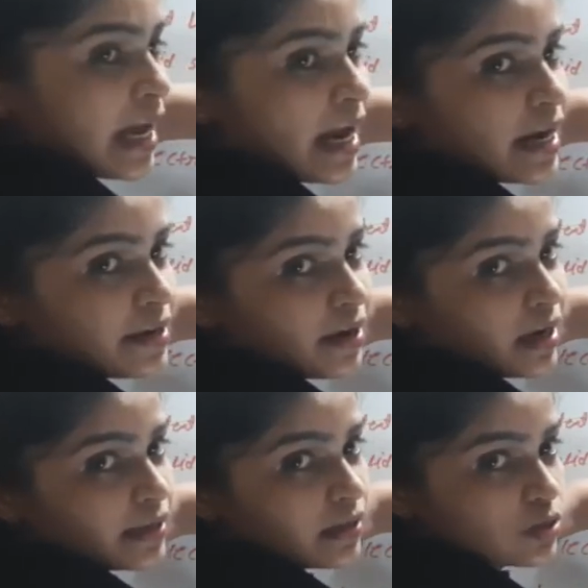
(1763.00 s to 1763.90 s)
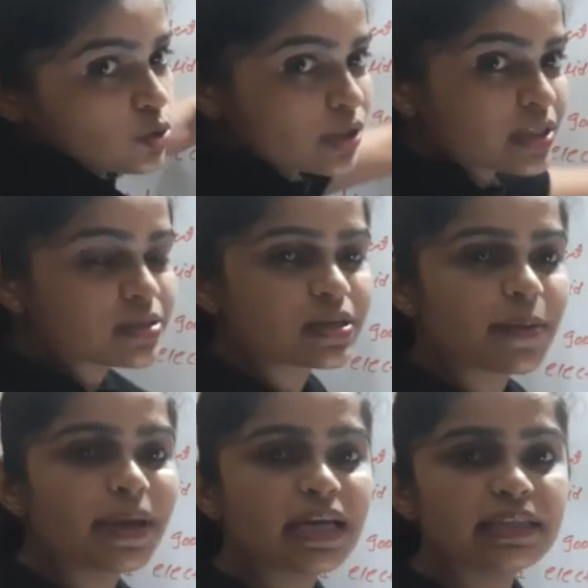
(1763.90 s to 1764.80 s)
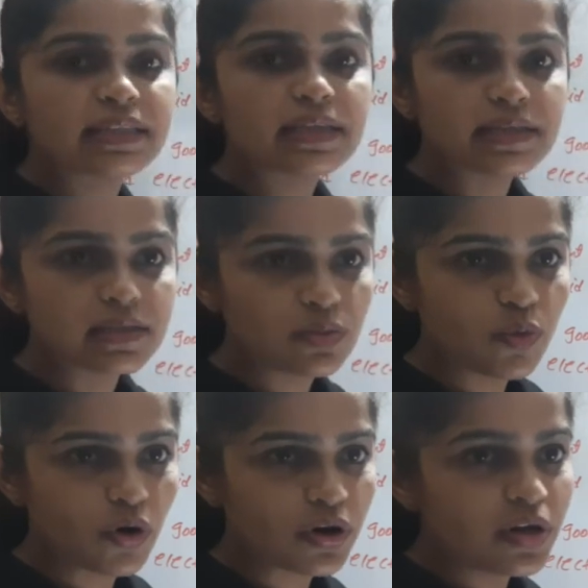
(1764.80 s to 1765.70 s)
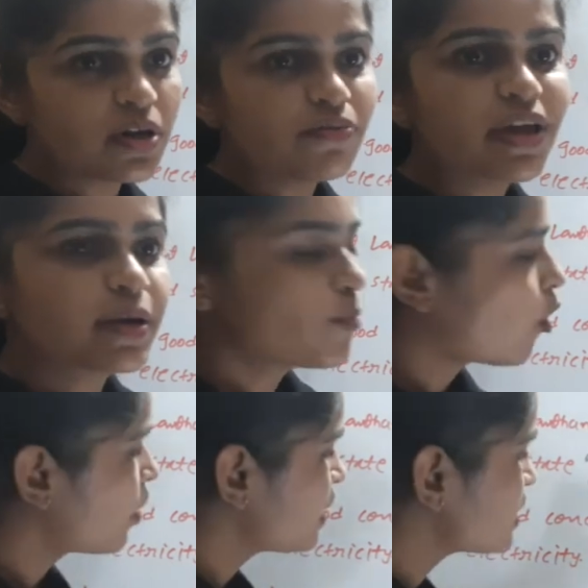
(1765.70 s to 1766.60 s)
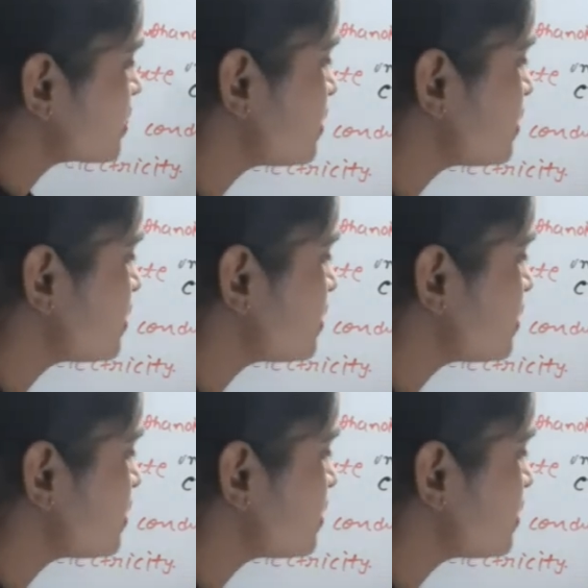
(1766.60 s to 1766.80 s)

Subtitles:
dihedral angle. So its stability is more. Where bond is